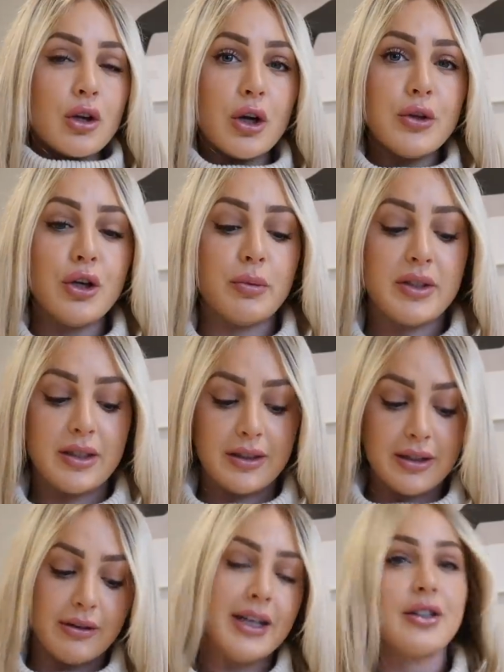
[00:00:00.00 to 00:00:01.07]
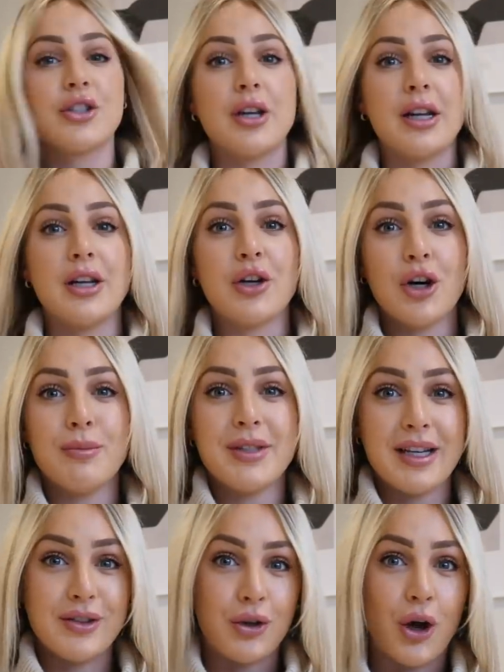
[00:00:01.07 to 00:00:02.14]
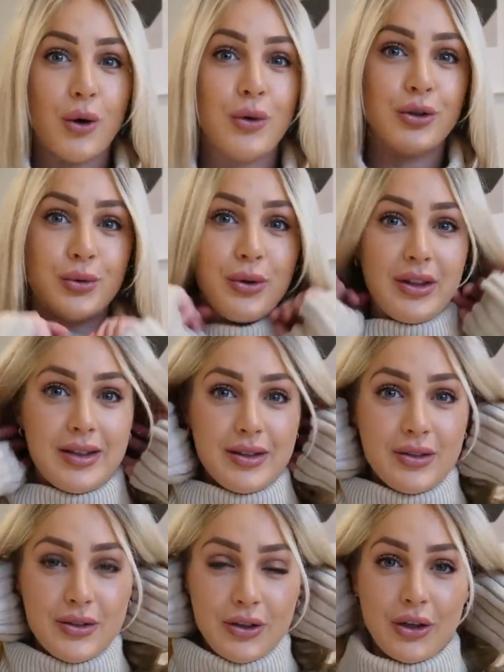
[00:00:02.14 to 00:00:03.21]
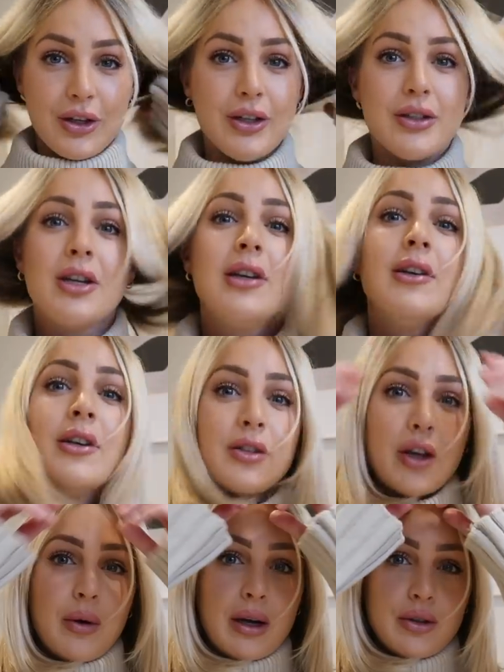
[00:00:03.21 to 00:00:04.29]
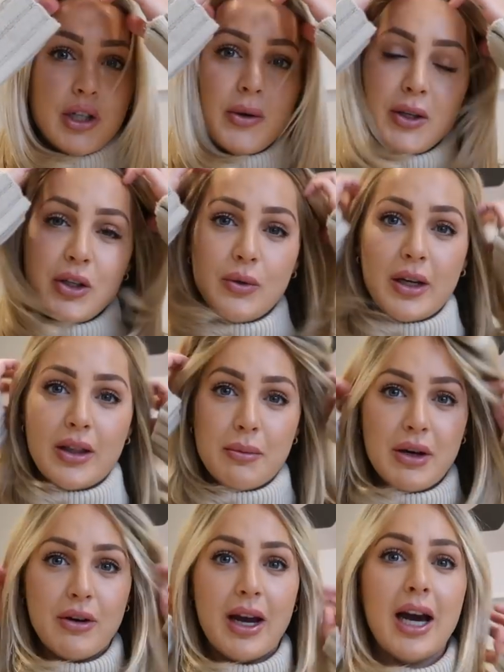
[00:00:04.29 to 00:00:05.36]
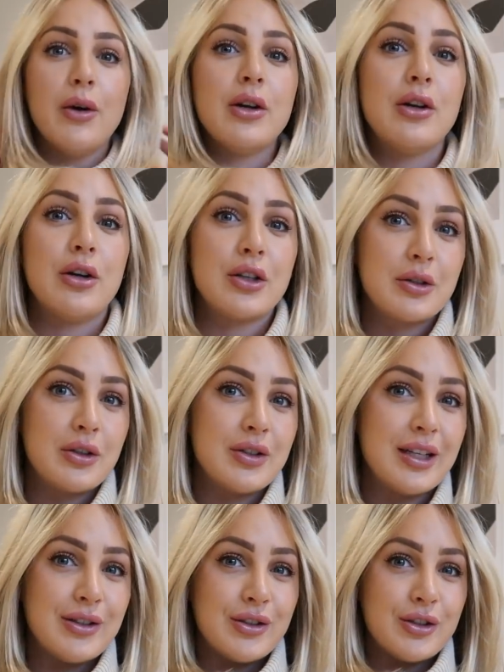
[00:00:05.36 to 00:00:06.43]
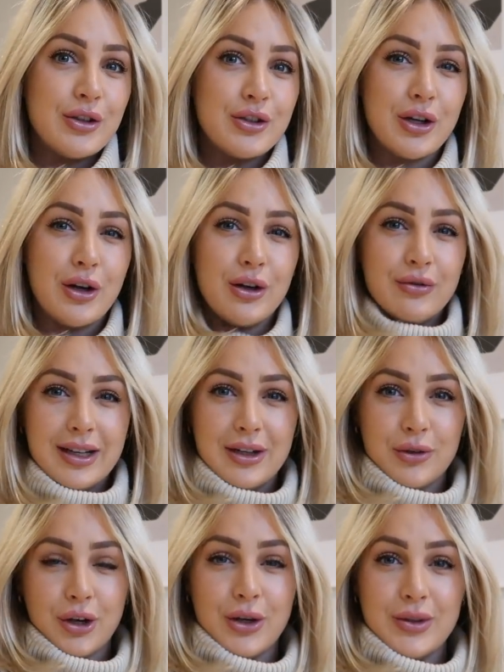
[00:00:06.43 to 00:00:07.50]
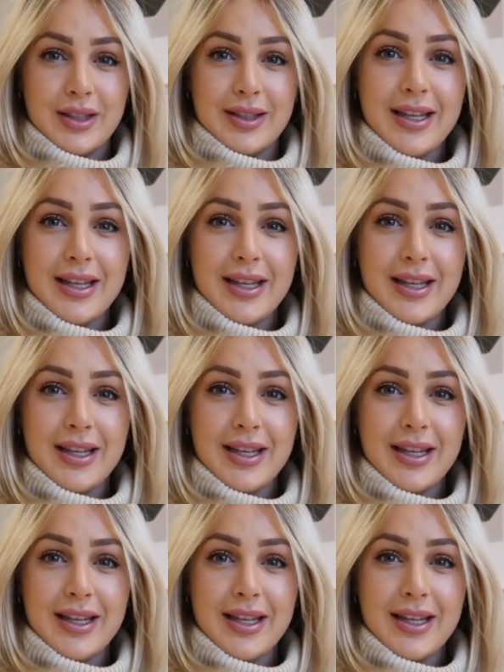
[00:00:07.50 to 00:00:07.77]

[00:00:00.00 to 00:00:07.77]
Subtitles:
go in the opposite direction, and it comes as a cord with this skirt. So I'll show it you in the mirror how it looks, because it's such a lovely little cozy